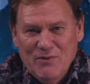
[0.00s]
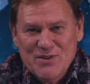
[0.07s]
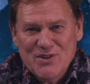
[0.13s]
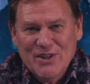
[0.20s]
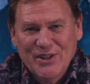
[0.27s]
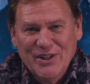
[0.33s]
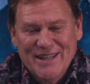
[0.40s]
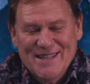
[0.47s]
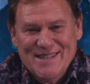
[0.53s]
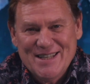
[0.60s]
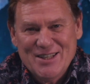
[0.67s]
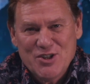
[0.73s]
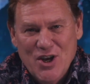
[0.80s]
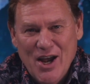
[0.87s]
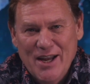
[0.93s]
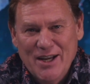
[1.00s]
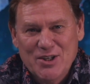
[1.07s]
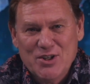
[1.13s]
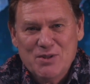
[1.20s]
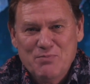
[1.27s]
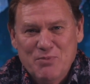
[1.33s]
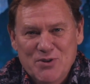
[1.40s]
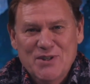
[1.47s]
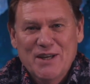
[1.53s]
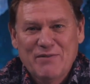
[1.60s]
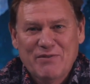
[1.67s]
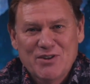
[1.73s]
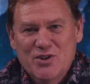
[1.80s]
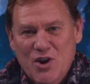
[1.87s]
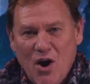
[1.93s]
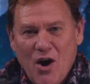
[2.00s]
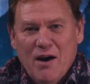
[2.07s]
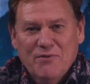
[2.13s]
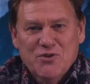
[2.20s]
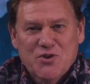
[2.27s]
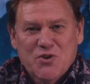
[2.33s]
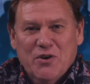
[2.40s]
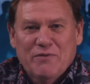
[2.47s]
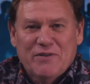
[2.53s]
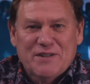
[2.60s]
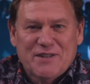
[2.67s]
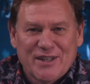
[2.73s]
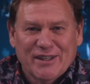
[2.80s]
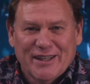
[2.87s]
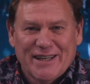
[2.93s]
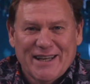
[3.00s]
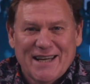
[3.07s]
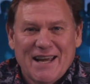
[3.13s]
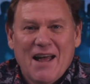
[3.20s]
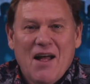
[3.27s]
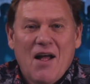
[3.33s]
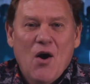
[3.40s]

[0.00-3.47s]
facilities in China just perceived as an offshore facility